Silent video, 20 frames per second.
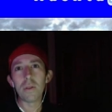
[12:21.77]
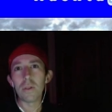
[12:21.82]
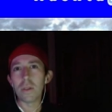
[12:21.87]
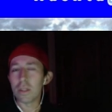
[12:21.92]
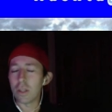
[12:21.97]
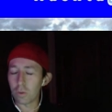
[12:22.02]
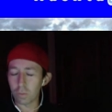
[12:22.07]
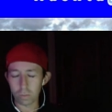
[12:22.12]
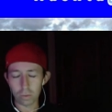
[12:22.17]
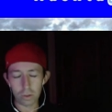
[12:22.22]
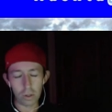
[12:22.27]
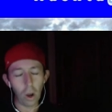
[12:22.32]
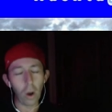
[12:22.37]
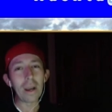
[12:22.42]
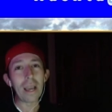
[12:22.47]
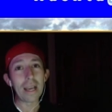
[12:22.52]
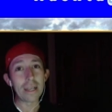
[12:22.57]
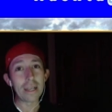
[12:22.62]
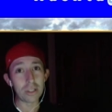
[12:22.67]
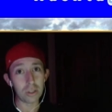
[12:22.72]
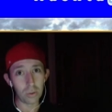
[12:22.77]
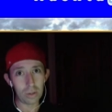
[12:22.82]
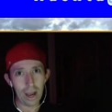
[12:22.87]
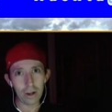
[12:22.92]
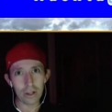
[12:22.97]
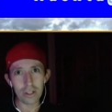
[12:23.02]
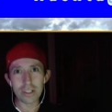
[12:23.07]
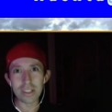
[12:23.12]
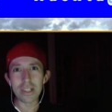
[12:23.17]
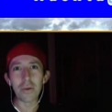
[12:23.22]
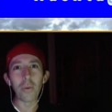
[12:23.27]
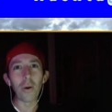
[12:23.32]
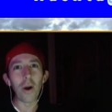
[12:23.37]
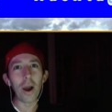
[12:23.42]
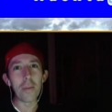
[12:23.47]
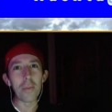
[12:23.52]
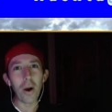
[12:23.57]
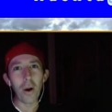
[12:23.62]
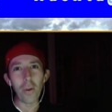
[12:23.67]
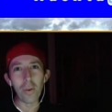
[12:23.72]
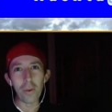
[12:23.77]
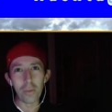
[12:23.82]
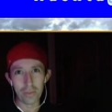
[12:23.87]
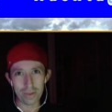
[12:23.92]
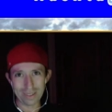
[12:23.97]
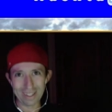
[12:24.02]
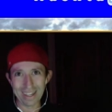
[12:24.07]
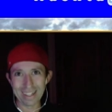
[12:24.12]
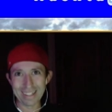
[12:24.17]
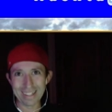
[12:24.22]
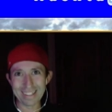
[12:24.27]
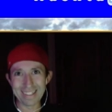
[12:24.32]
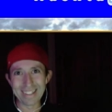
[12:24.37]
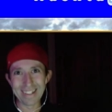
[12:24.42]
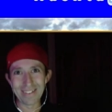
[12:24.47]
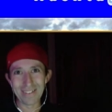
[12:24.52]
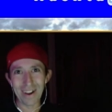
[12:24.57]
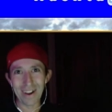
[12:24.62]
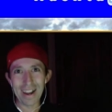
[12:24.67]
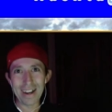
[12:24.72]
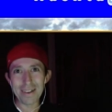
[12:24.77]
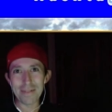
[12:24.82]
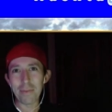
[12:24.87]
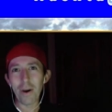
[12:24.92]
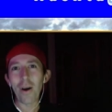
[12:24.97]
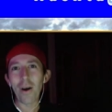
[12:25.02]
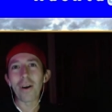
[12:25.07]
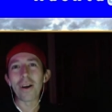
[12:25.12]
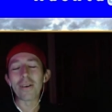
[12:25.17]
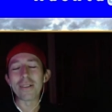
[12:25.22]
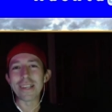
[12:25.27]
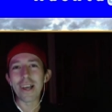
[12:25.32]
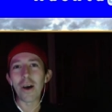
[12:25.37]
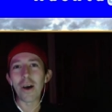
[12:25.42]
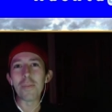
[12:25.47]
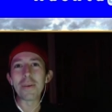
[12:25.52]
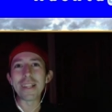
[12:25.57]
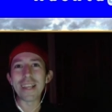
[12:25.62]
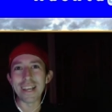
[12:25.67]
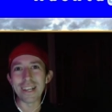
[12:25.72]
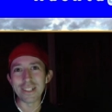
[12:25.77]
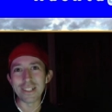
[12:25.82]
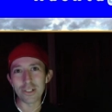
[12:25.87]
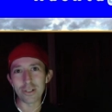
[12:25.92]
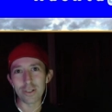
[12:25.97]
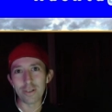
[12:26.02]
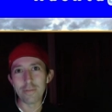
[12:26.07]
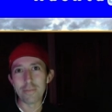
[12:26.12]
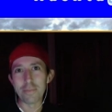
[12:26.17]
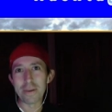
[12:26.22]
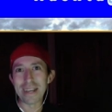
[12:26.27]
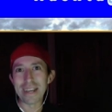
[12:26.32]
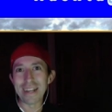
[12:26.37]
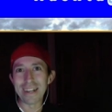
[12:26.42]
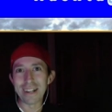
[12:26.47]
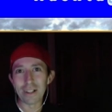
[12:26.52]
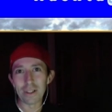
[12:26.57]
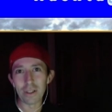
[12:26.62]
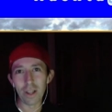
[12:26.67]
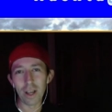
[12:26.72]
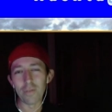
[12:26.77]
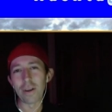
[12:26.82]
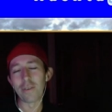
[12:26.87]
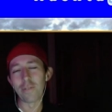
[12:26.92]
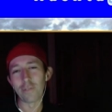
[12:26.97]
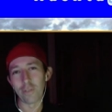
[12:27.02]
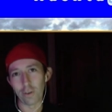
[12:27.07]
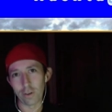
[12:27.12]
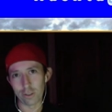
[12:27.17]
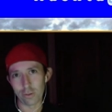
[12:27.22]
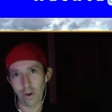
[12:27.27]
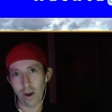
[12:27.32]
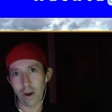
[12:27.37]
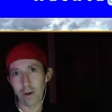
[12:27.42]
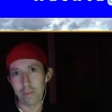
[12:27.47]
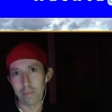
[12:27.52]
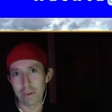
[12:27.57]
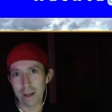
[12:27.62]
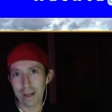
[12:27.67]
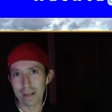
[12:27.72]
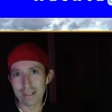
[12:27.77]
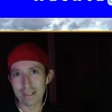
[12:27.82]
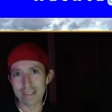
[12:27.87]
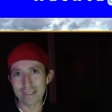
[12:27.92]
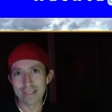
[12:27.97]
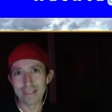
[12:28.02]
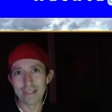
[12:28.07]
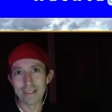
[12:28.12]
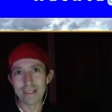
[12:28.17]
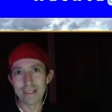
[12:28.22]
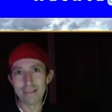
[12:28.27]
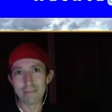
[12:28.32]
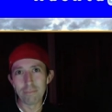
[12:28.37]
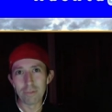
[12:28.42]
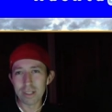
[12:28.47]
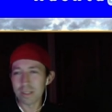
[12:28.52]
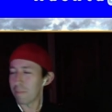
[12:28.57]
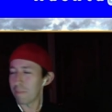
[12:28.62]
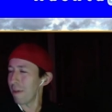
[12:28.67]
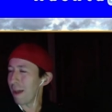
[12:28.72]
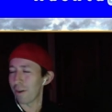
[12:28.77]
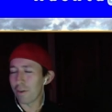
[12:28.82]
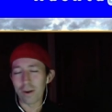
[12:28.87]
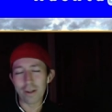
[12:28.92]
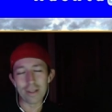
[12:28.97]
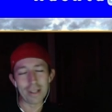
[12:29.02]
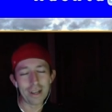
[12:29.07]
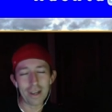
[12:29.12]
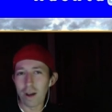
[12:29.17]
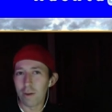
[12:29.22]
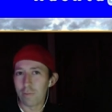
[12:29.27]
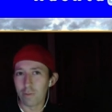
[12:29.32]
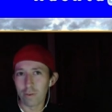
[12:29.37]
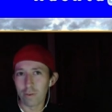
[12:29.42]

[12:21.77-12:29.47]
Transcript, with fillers: you okay so now you see where i'm going with this right mario tell me the history of Beane loving first round picks doesn't matter where they come